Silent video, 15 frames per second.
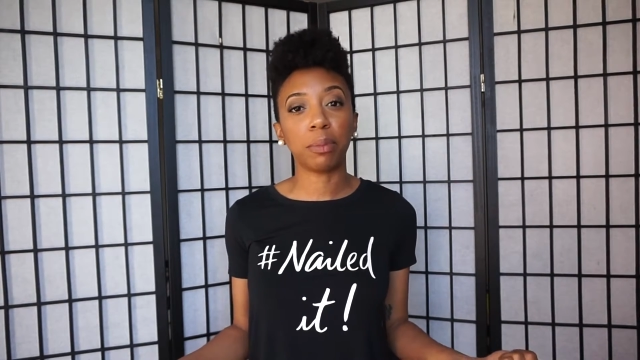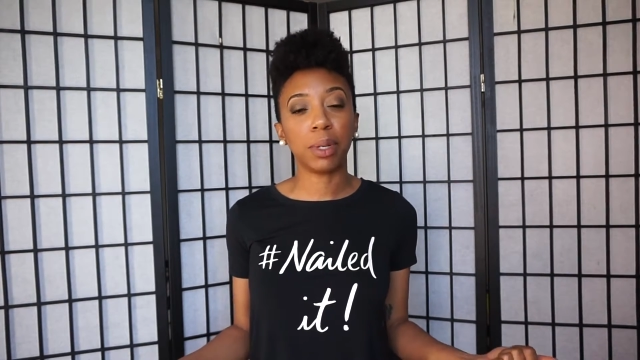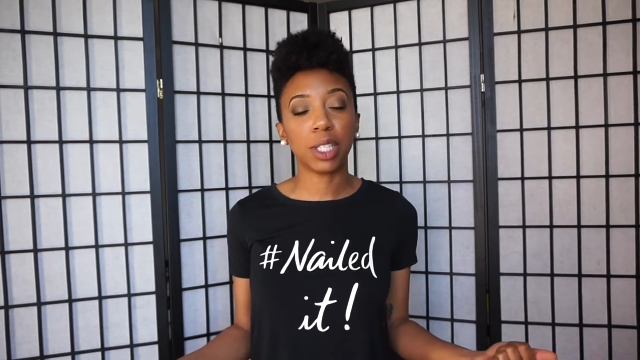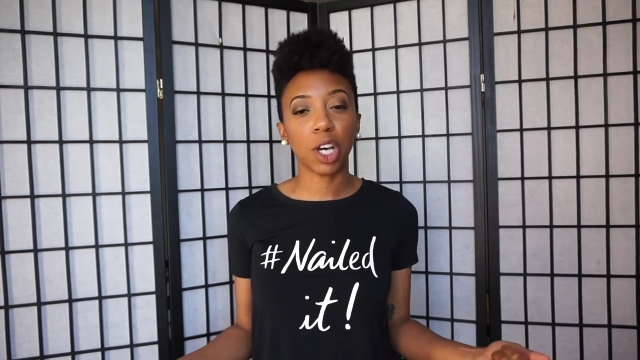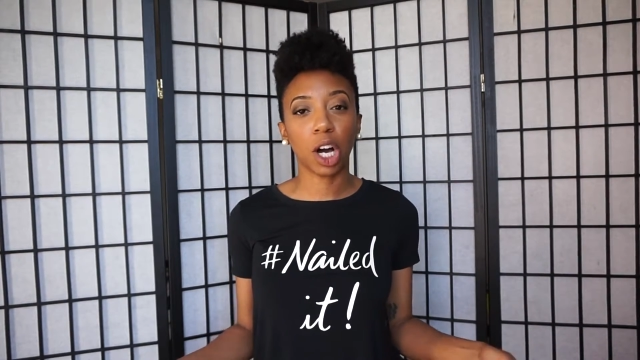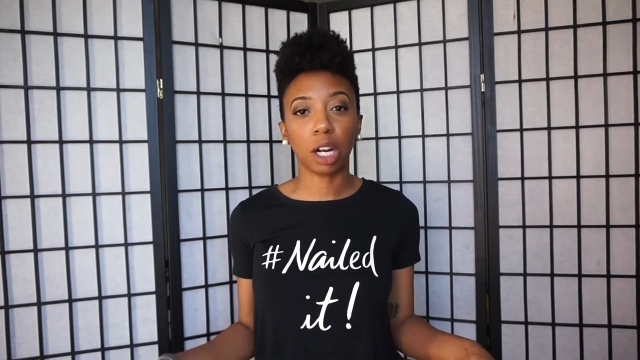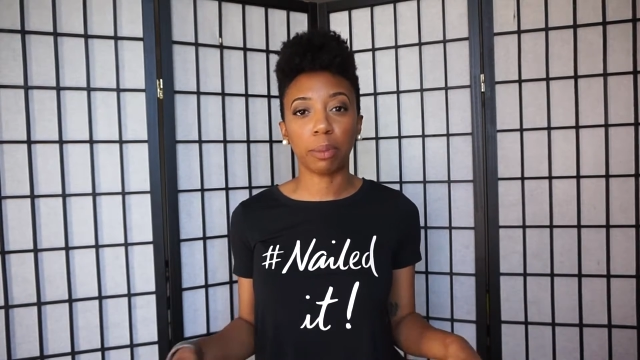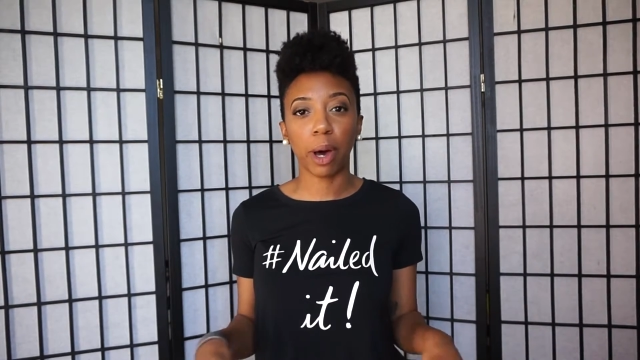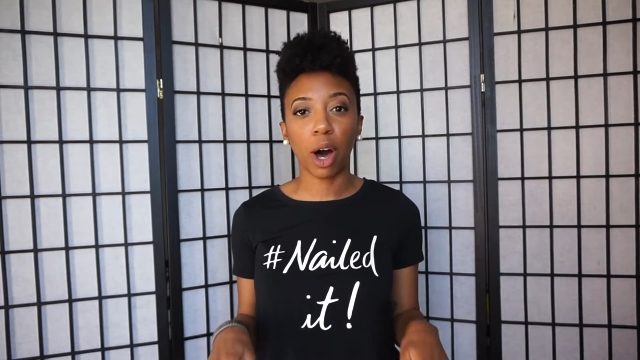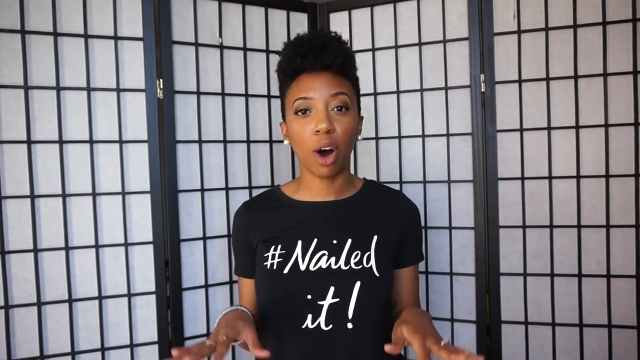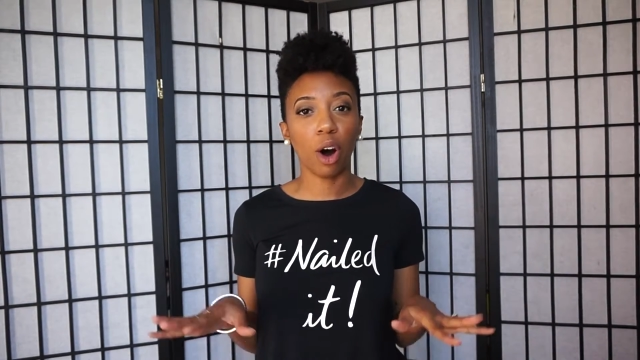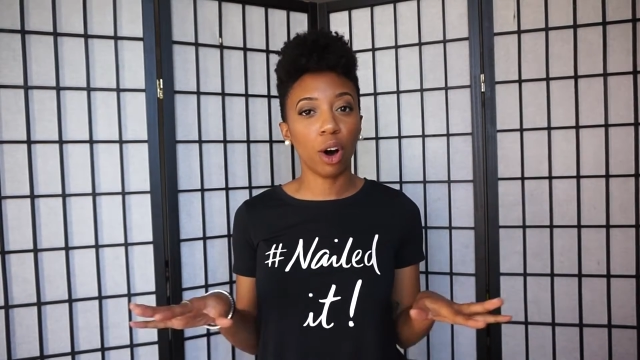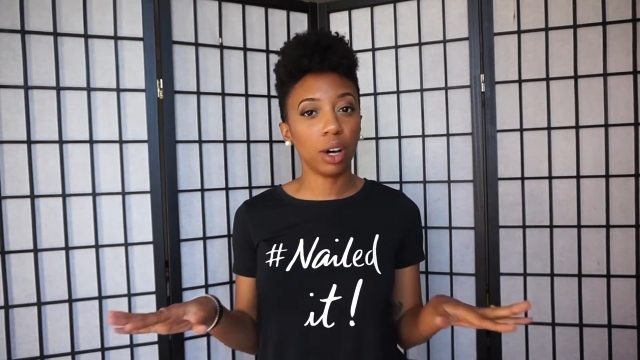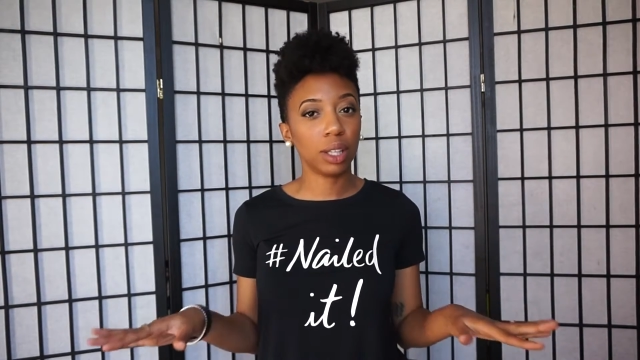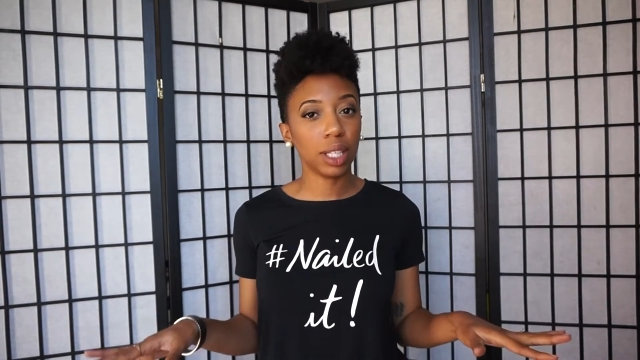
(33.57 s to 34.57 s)
to be talking about
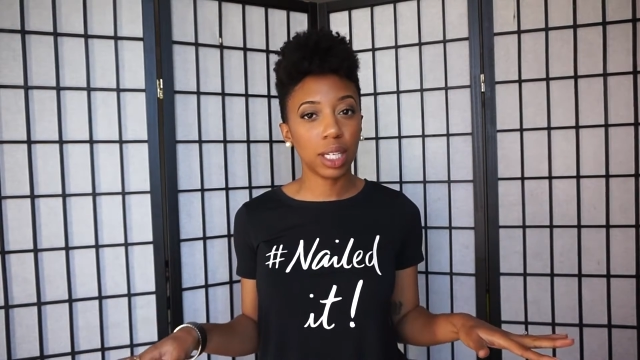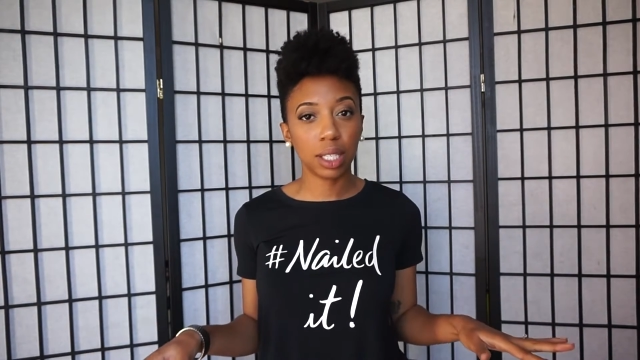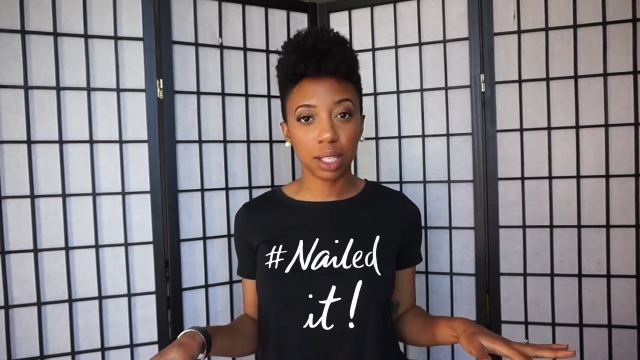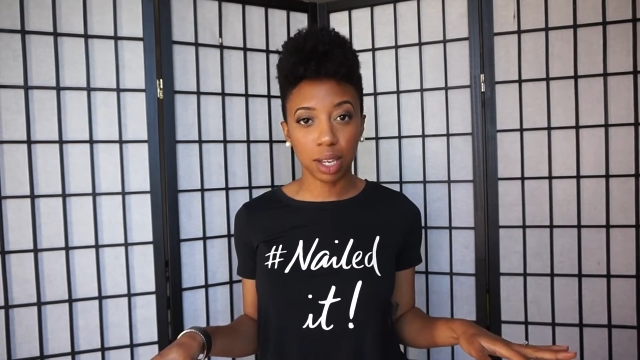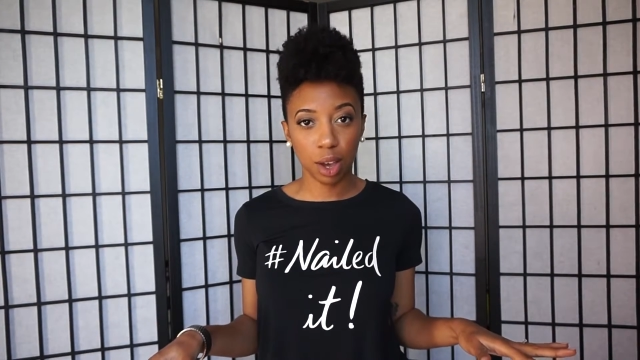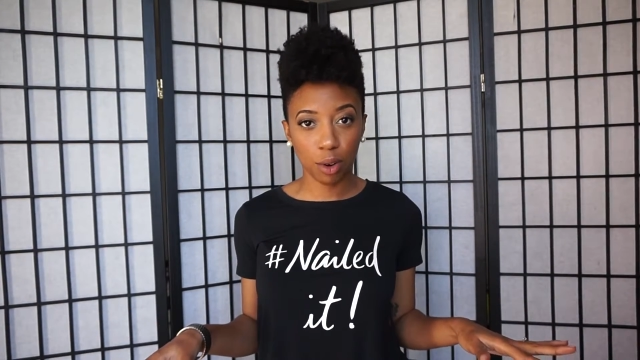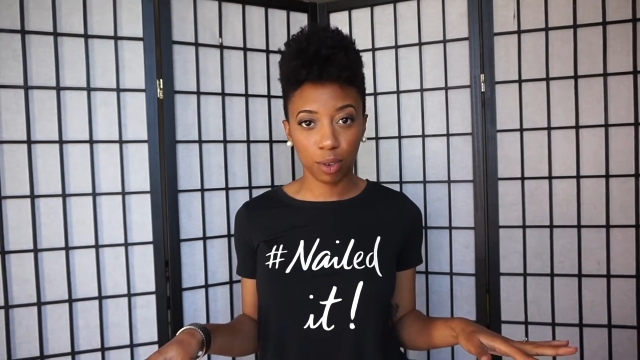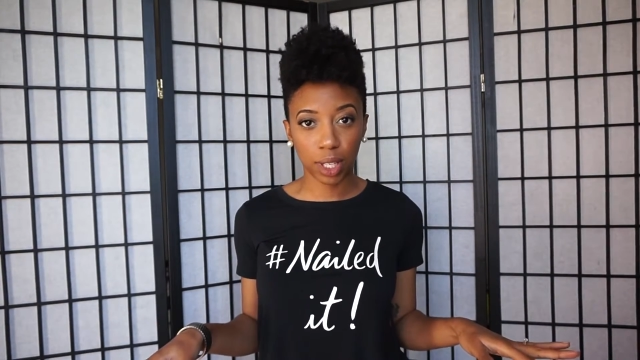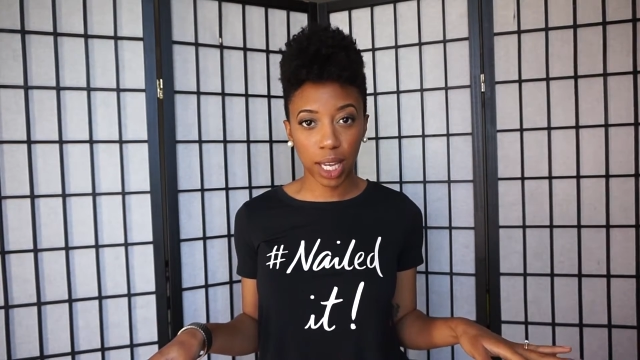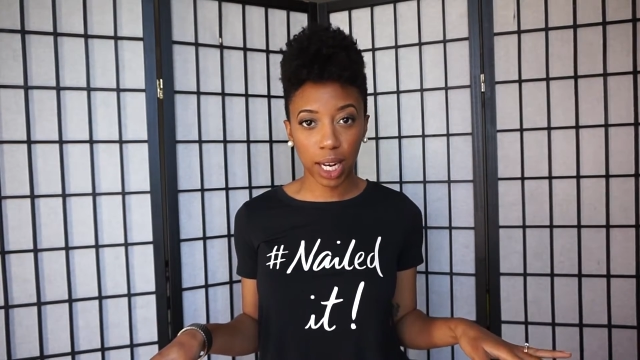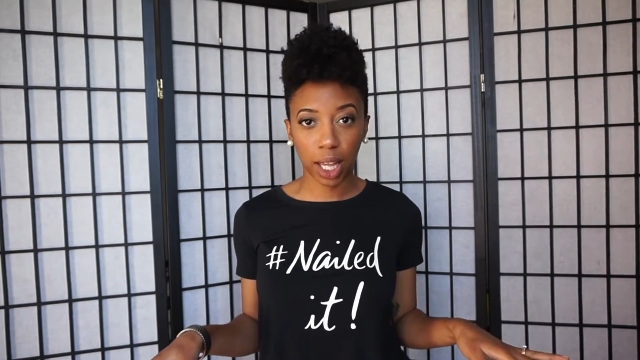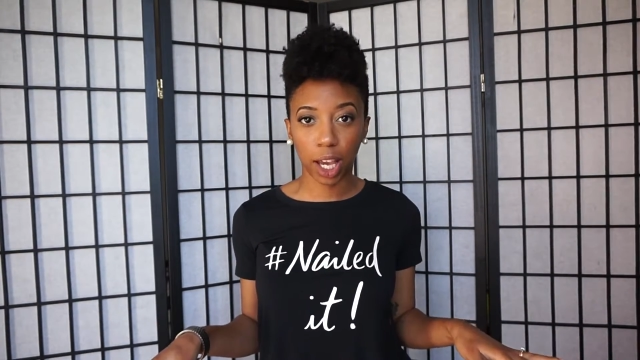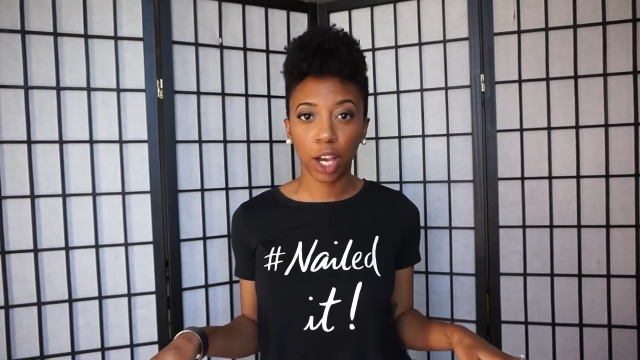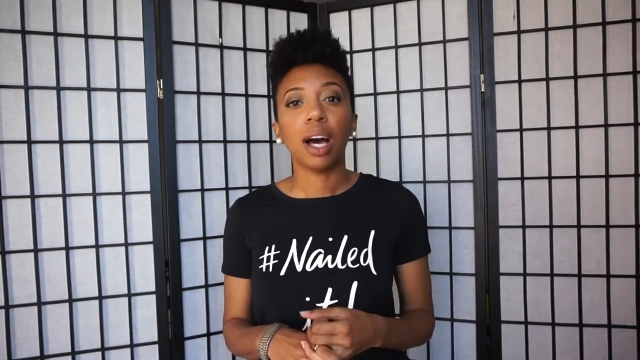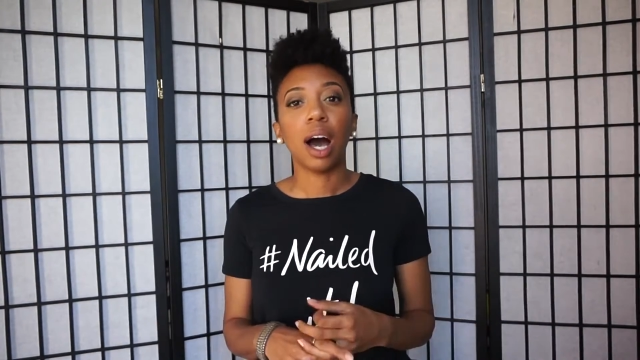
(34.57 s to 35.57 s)
all things nail
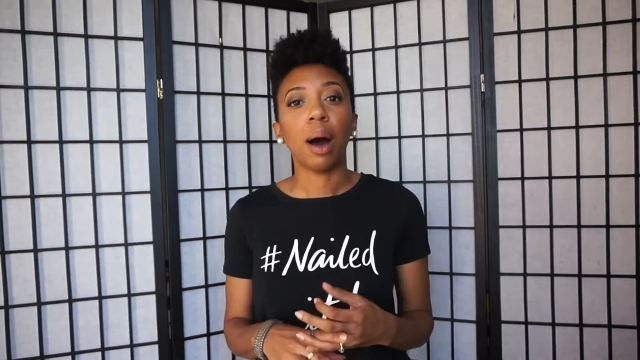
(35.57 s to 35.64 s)
related.